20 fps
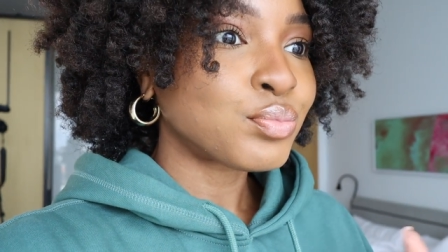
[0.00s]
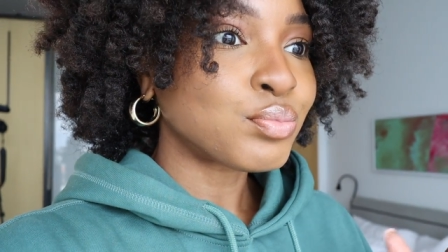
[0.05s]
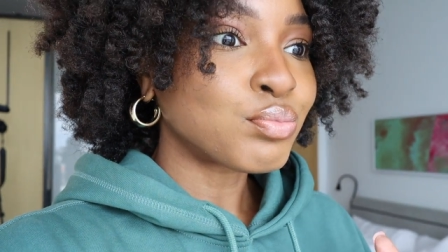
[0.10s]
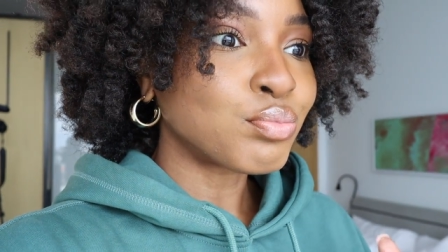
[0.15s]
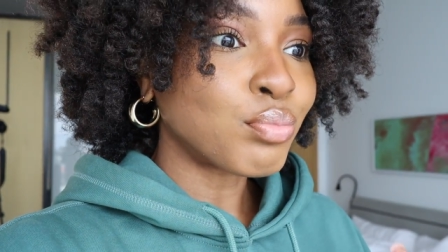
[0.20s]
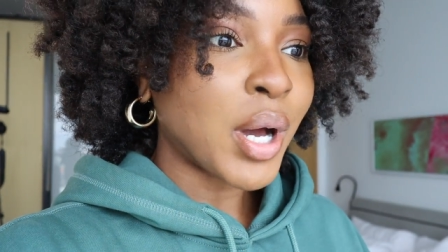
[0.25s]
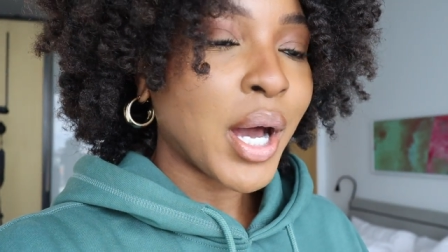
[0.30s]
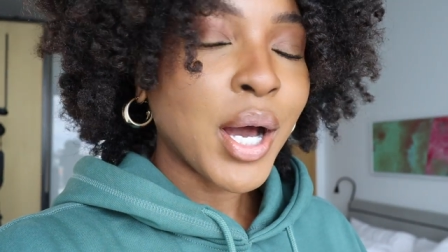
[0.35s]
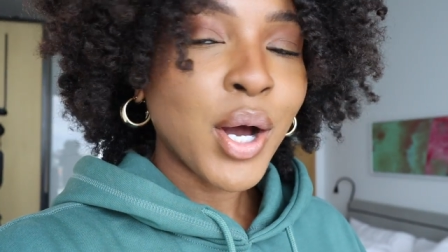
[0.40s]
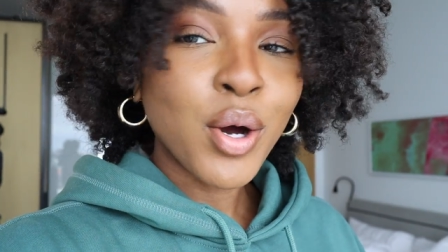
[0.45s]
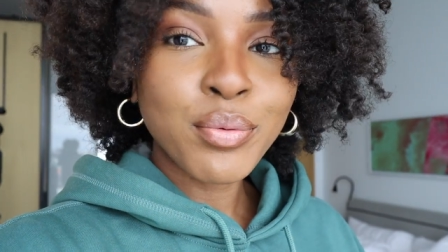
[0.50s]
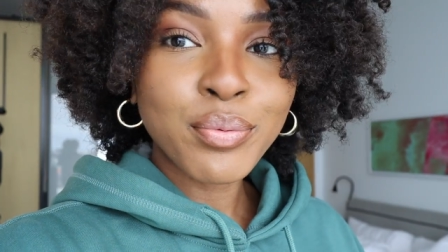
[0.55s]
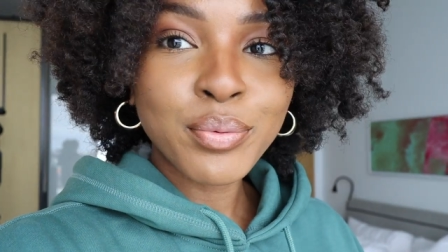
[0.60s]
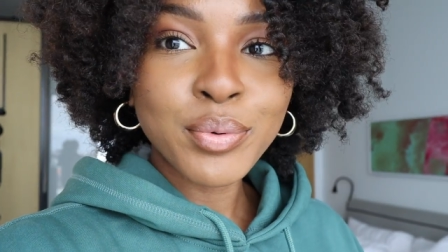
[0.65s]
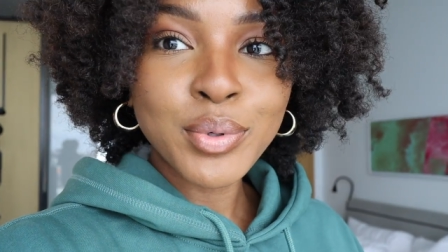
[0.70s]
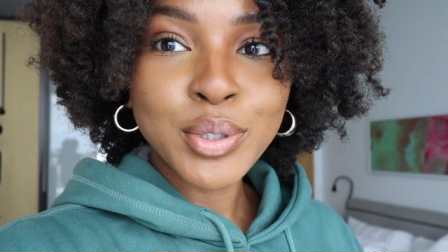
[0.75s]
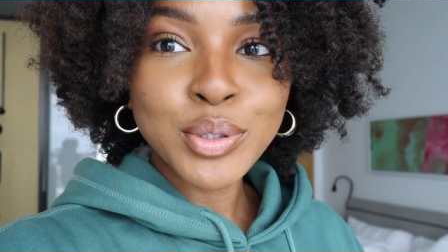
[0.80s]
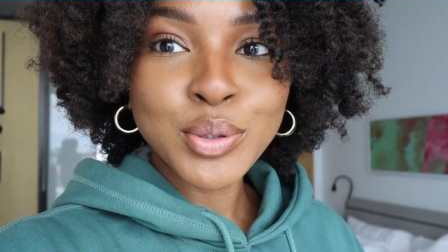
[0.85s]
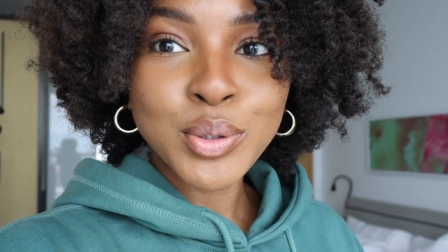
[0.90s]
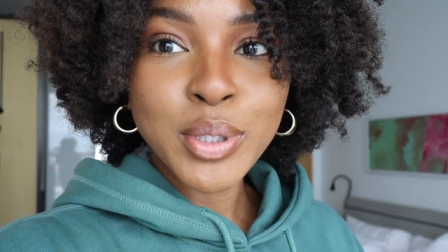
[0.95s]
my
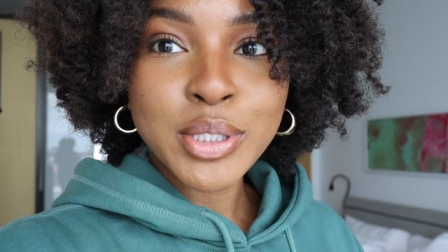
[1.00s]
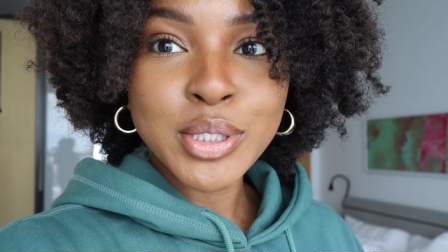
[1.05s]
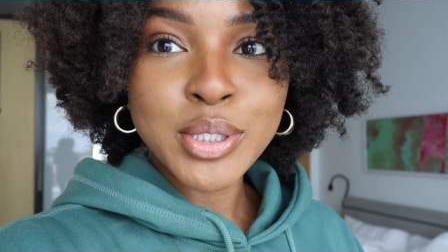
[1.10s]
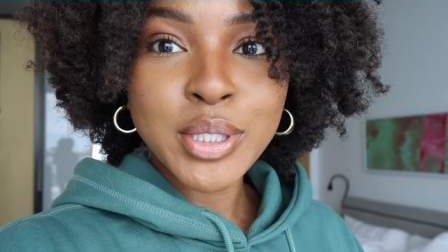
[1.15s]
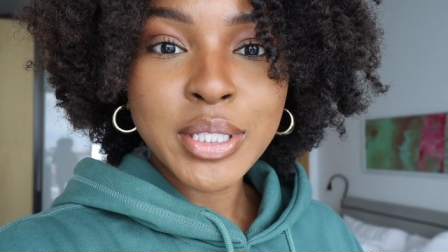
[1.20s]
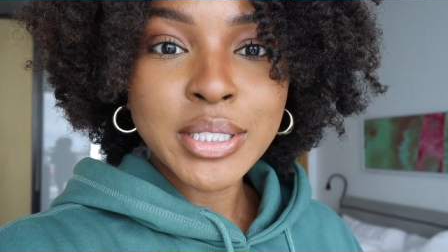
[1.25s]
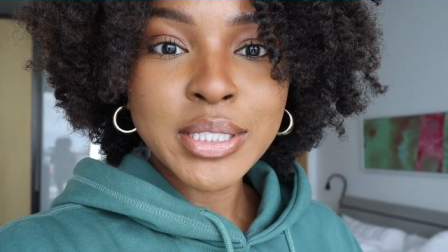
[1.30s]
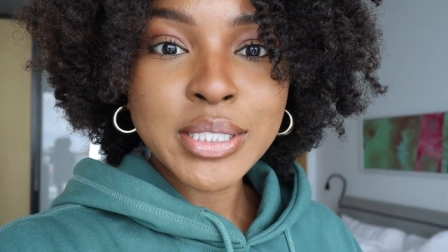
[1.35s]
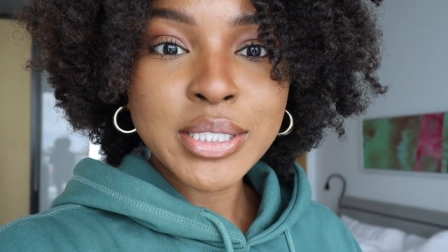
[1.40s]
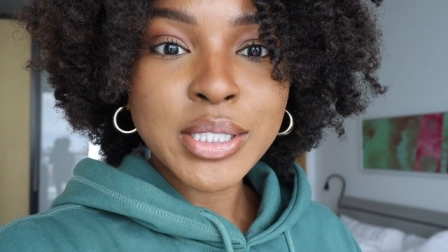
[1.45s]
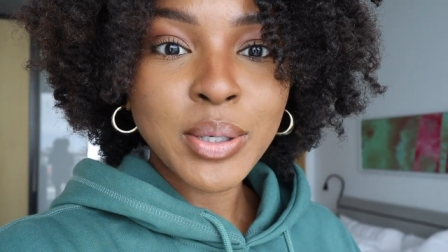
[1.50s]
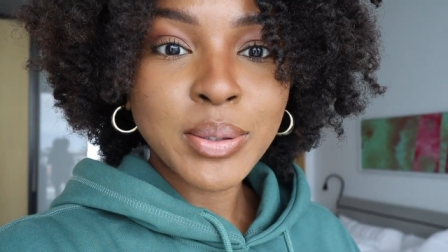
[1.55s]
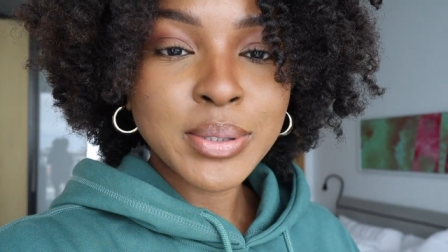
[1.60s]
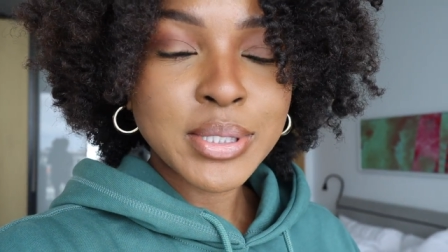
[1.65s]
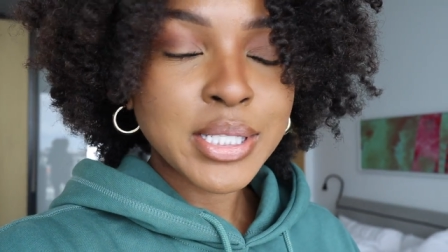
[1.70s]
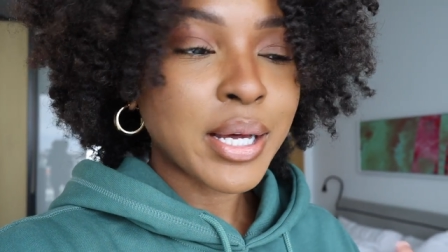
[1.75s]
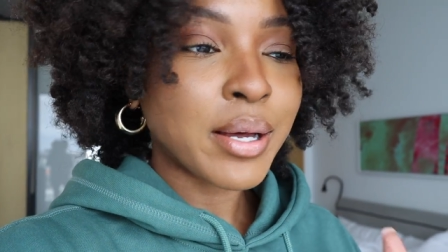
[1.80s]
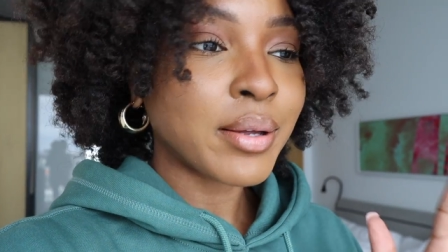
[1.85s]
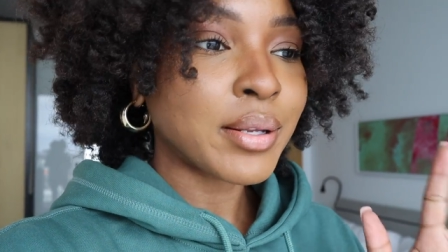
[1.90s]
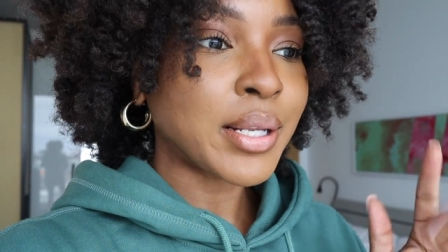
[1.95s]
overall thoughts on this
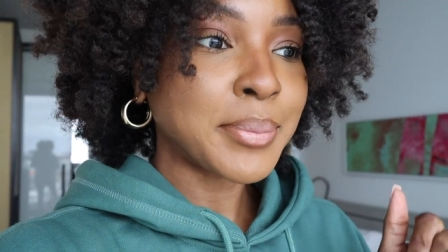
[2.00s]
hotel,